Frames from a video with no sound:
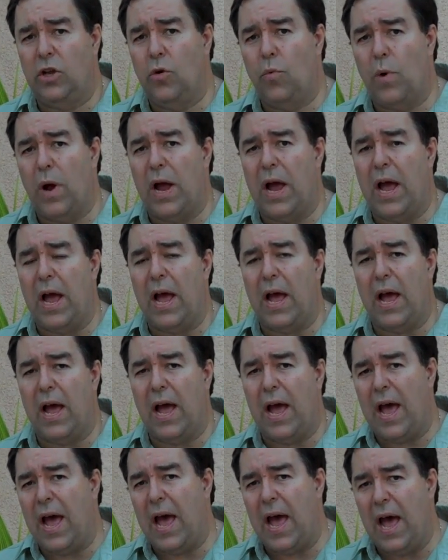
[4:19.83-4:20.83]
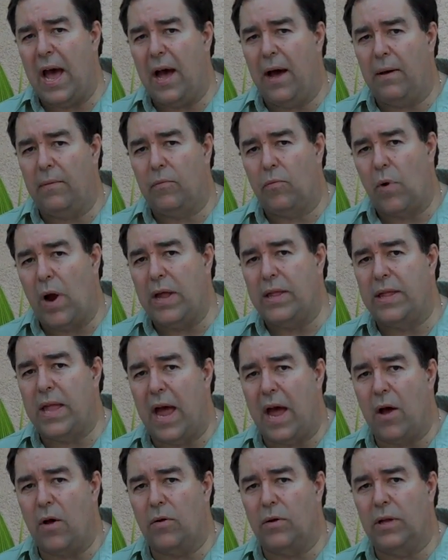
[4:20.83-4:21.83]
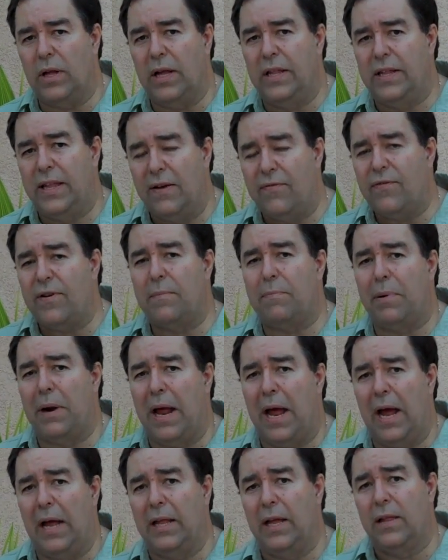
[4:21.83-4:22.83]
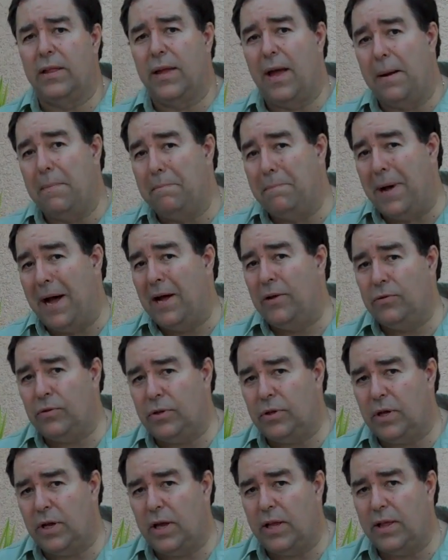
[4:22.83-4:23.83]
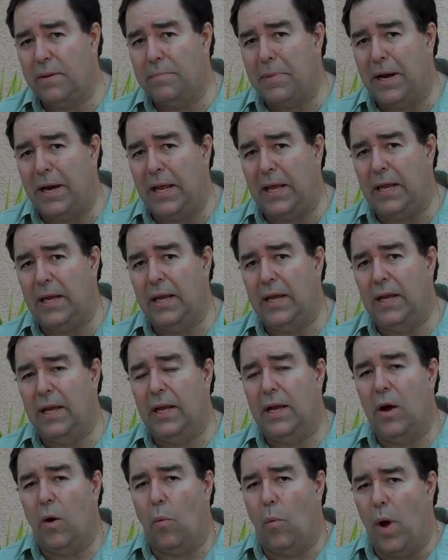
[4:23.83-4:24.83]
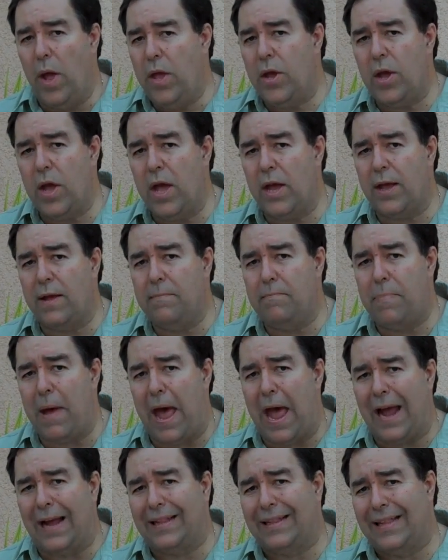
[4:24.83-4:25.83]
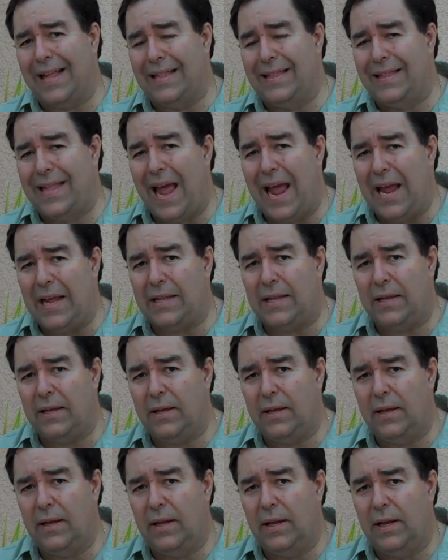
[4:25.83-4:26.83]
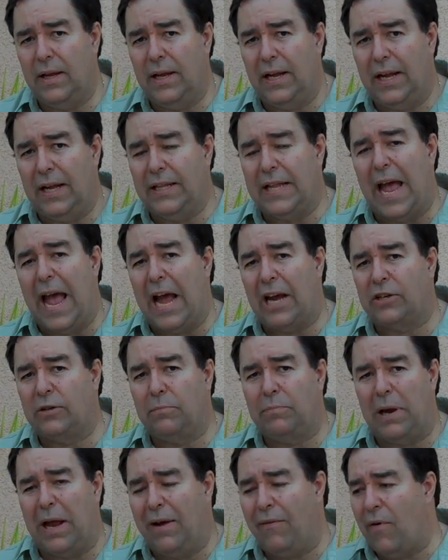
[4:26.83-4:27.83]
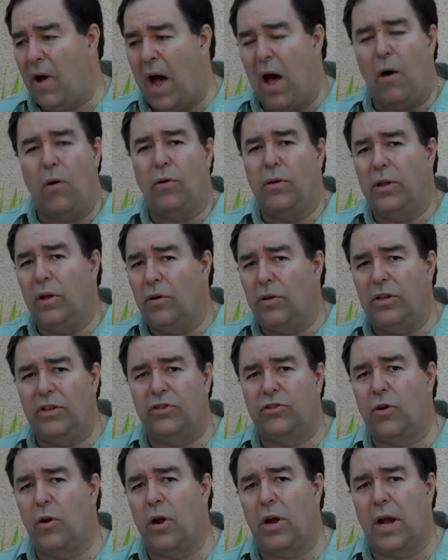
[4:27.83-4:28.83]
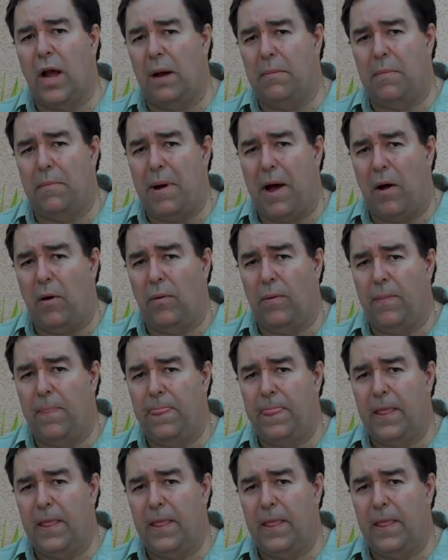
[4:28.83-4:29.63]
you want to write down a different plan on the amount of the money, what you're going to get back, the date, and the action plan of how all this is going to come about.